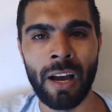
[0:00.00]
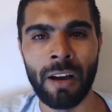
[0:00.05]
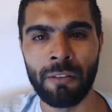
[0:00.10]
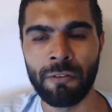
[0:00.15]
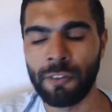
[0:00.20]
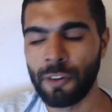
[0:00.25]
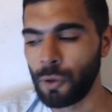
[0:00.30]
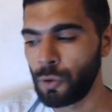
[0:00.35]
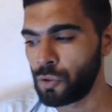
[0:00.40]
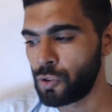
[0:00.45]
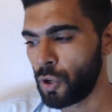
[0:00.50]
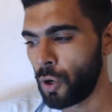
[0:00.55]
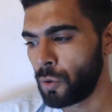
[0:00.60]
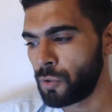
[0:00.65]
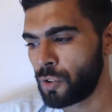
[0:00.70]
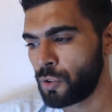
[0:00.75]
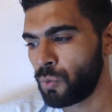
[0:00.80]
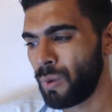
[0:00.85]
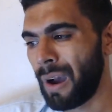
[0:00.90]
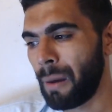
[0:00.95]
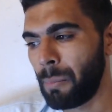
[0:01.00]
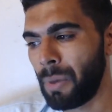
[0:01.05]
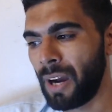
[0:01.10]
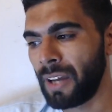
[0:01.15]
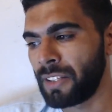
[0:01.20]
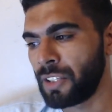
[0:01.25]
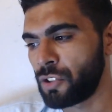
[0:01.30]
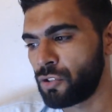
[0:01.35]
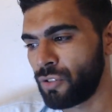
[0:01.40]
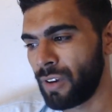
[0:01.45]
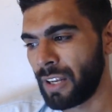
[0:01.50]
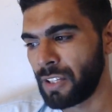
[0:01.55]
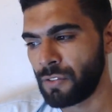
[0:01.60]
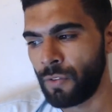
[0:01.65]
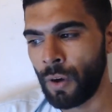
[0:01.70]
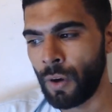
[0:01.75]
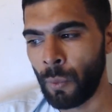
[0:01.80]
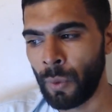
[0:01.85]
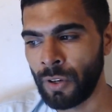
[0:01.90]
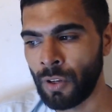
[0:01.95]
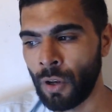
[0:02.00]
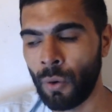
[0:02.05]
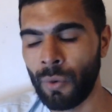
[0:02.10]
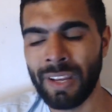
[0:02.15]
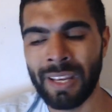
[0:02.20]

Phil Jones as well by this transfer window.